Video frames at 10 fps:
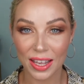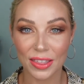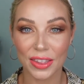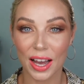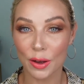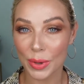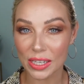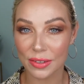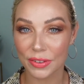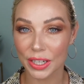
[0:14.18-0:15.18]
The
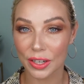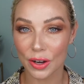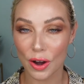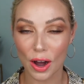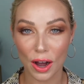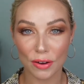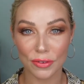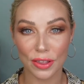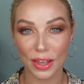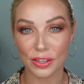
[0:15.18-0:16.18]
unboxing video
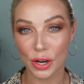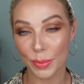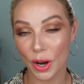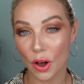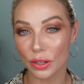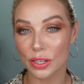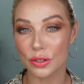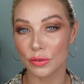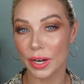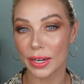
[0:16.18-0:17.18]
of that shopping haul
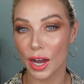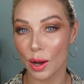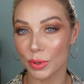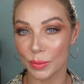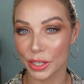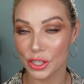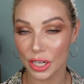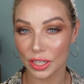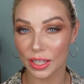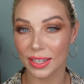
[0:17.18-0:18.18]
is already up on my
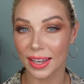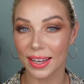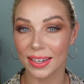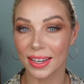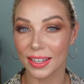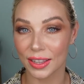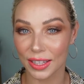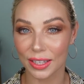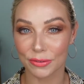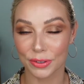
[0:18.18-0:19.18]
channel. I can
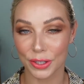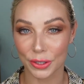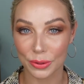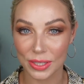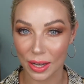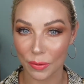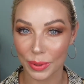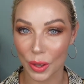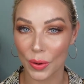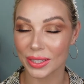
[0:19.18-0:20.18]
link it for you down
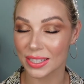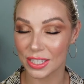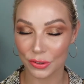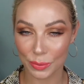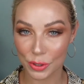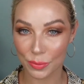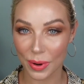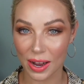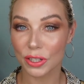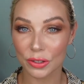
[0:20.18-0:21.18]
below in the description
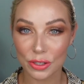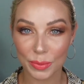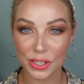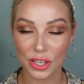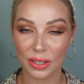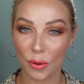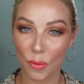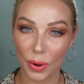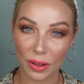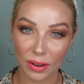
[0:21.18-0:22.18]
box. If you're new to my channel,
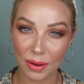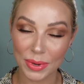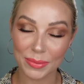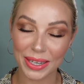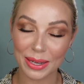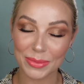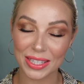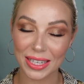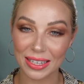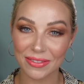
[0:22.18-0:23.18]
welcome. My name
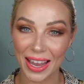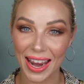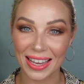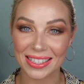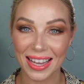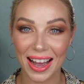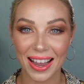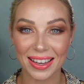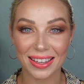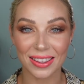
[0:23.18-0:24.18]
is Eve and
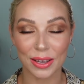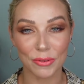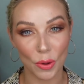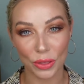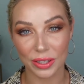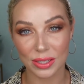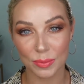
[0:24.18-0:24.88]
I love all things